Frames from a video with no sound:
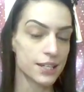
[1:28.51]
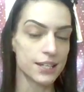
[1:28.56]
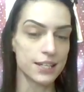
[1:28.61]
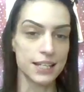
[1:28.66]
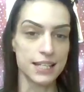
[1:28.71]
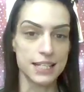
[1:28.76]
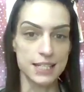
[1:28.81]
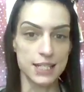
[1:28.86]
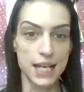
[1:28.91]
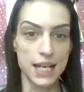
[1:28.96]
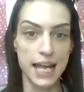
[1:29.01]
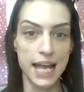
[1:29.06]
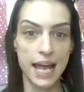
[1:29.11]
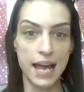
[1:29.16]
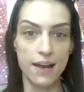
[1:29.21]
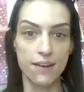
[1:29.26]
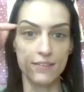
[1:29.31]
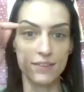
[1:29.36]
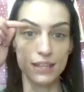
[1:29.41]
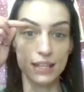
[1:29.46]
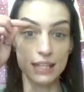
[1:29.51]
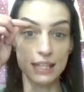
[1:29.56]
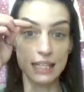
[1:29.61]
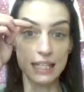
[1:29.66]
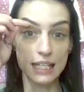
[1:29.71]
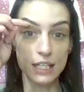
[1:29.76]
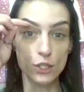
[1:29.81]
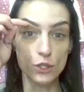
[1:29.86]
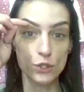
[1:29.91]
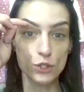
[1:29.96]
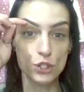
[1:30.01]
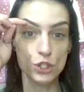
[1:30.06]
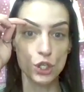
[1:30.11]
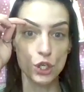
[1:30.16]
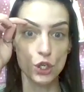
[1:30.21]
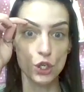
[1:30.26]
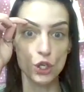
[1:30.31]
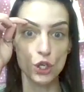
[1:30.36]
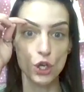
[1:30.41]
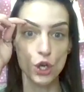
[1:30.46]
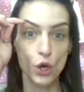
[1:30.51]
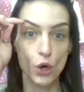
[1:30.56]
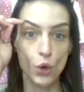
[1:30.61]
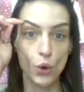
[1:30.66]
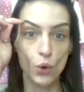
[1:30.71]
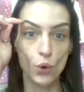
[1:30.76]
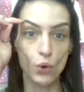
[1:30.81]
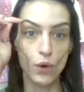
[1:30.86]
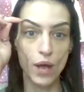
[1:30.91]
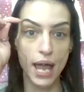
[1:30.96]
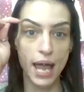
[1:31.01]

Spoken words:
because I have little to no